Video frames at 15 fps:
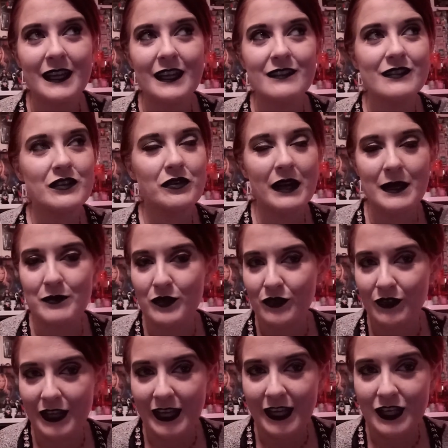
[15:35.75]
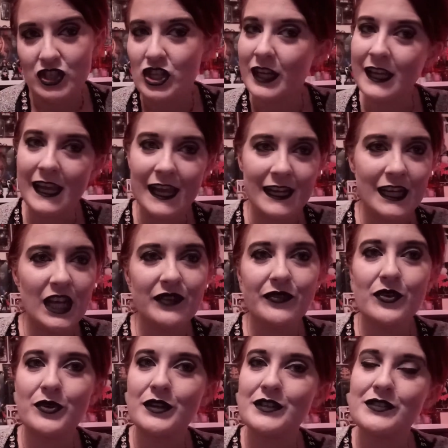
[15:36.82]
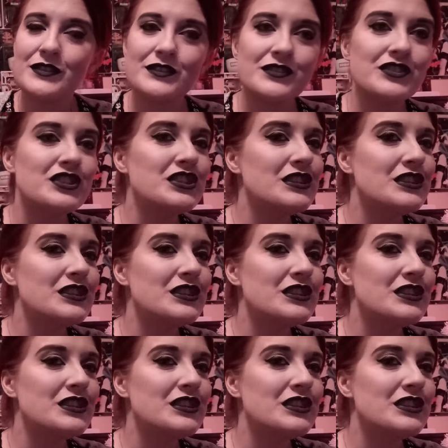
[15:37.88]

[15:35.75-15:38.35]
It's a great movie. John Candy, of course. There's